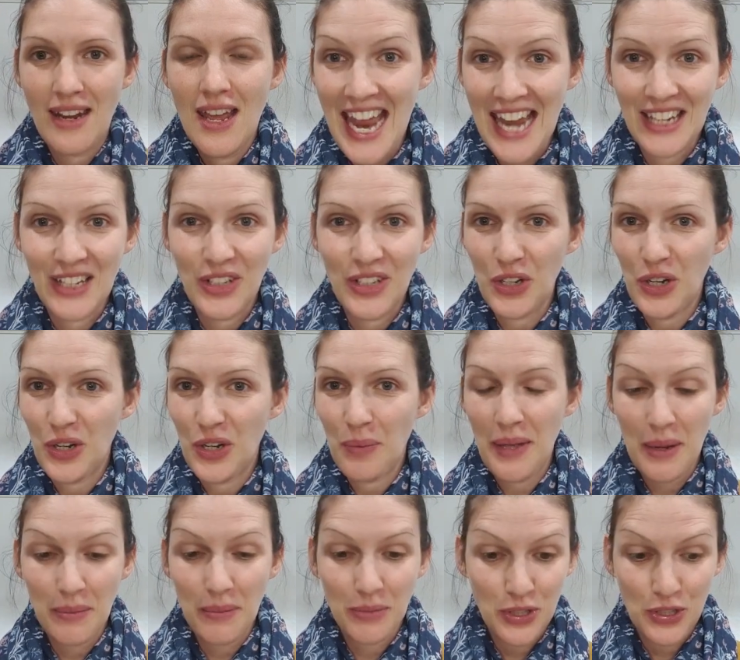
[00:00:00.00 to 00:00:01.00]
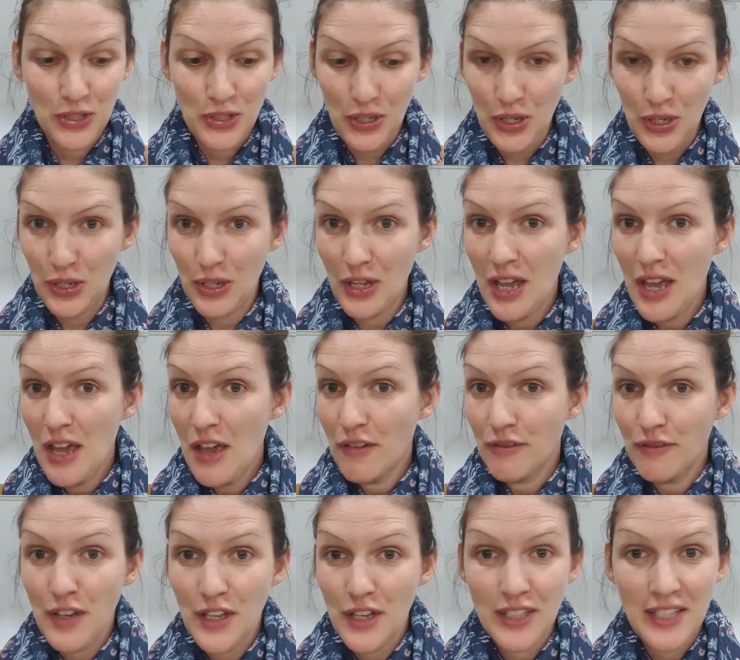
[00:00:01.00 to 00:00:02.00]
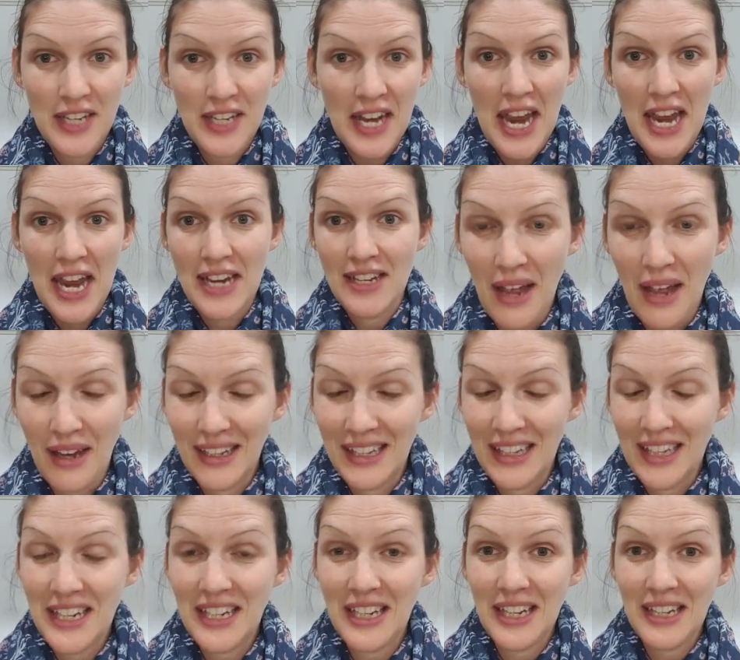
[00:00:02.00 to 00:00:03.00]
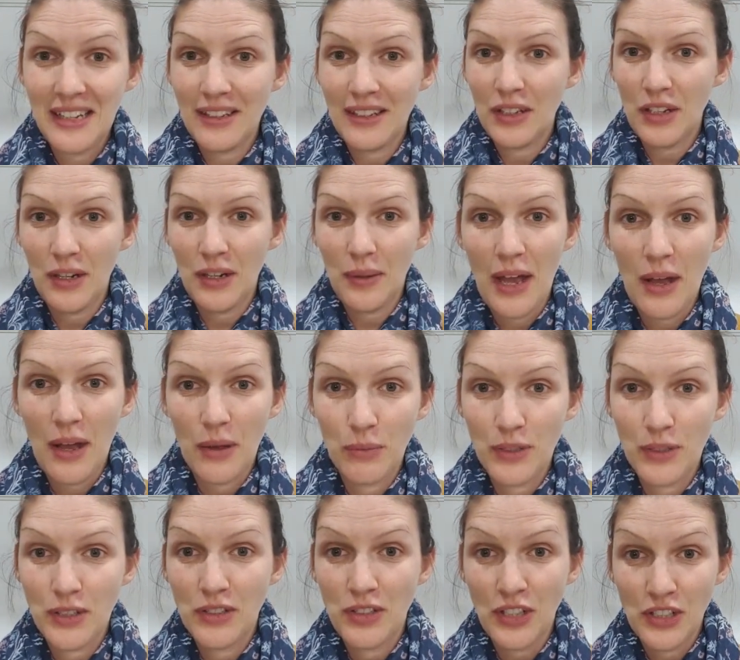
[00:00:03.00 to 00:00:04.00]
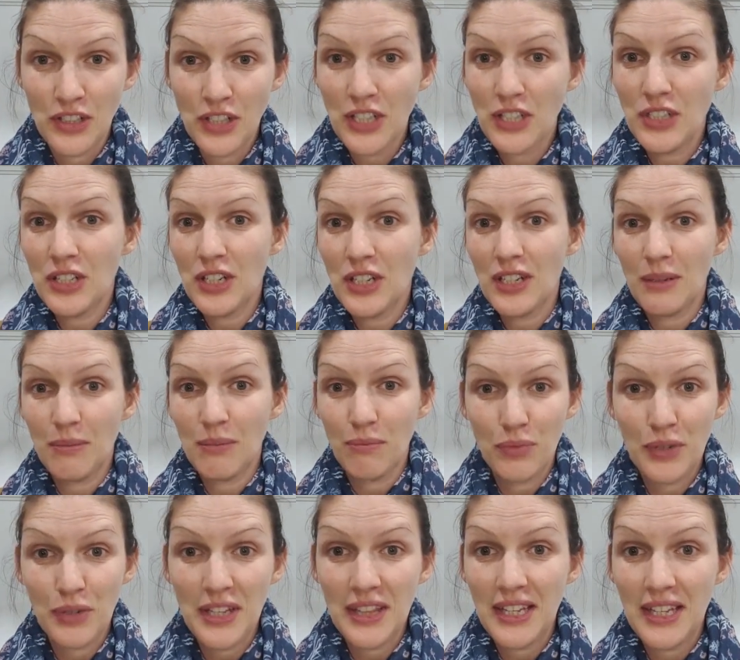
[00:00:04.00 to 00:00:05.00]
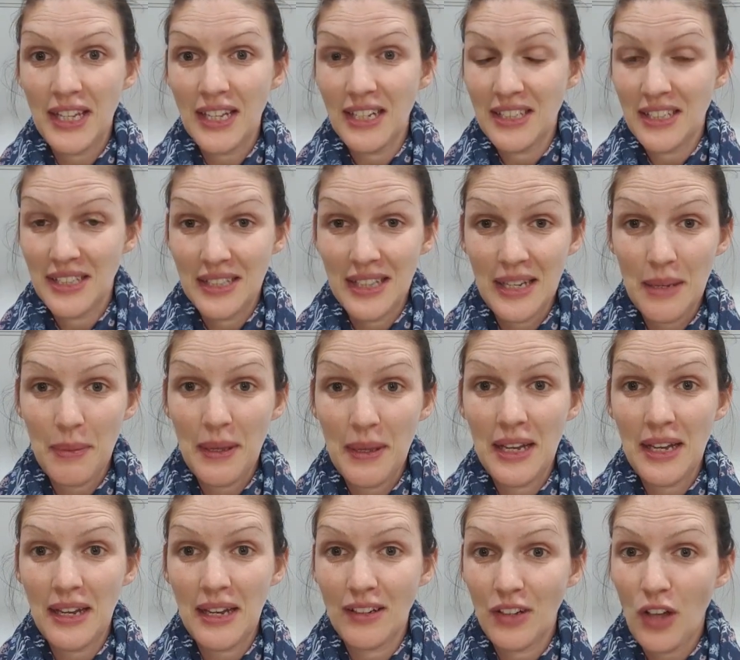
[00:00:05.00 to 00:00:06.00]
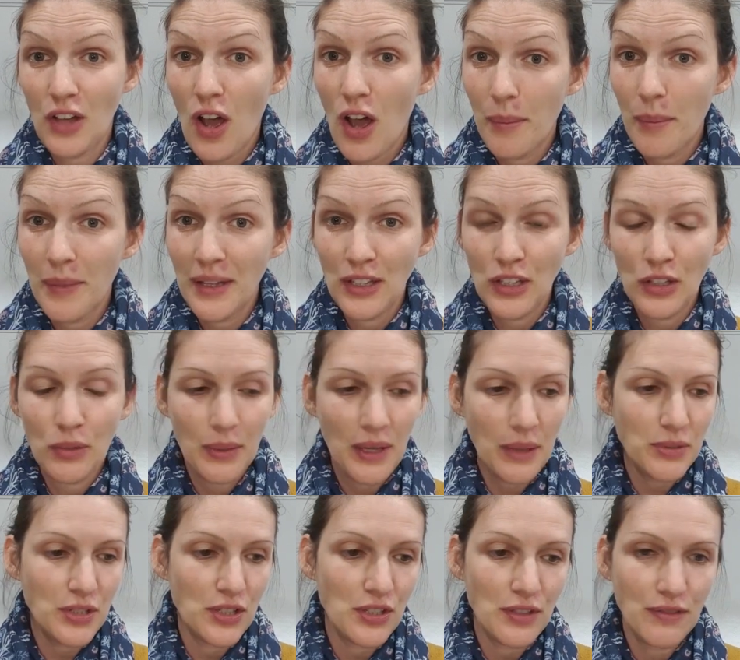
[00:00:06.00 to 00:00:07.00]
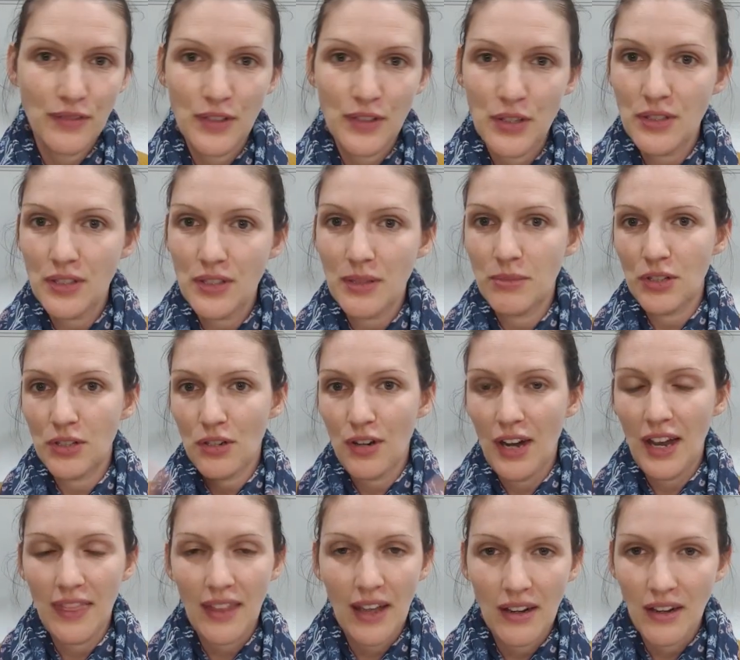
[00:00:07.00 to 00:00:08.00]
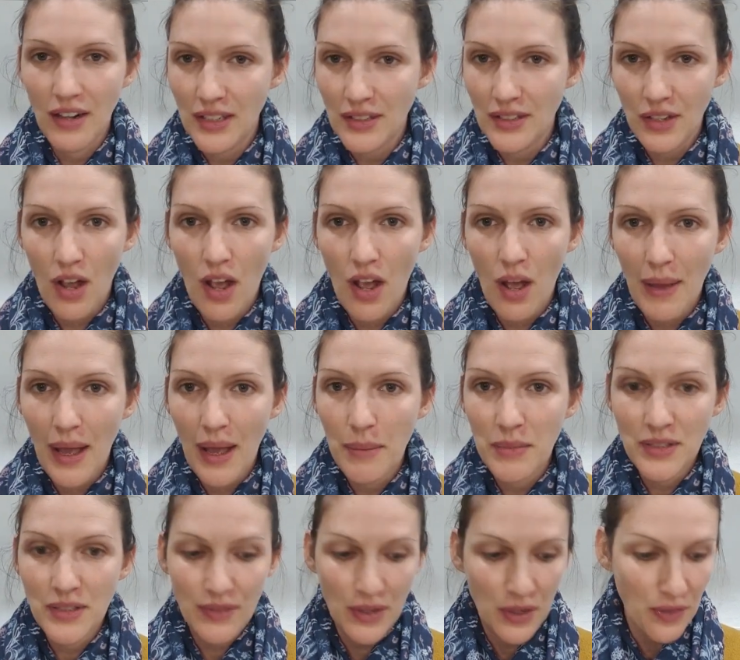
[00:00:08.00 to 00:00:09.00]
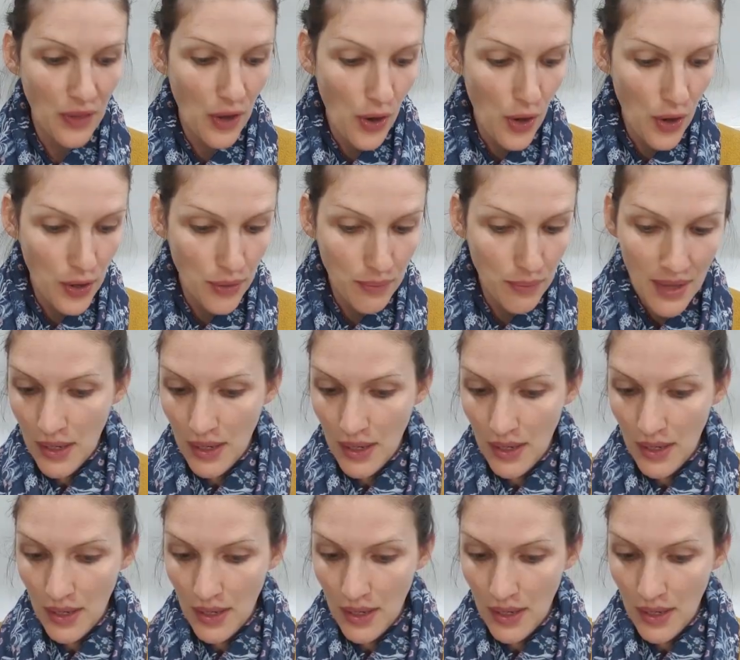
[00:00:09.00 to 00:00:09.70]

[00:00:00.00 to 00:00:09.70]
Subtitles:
And you're going to be able to do first aid, cleaning, you're going to help with digestion and breathing and sleeping and calming. You'll be able to diffuse them to create that nice calm atmosphere in the home.